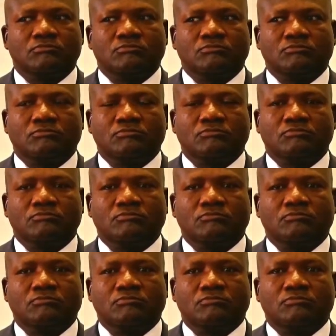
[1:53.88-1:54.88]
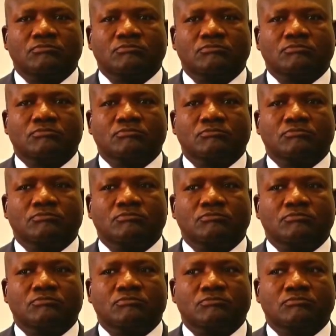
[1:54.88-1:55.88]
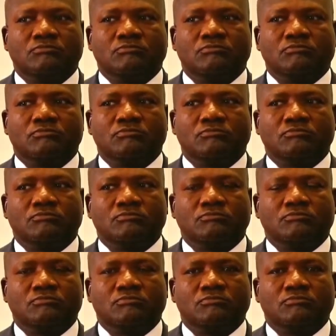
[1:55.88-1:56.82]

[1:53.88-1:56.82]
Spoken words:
The person shown says nothing.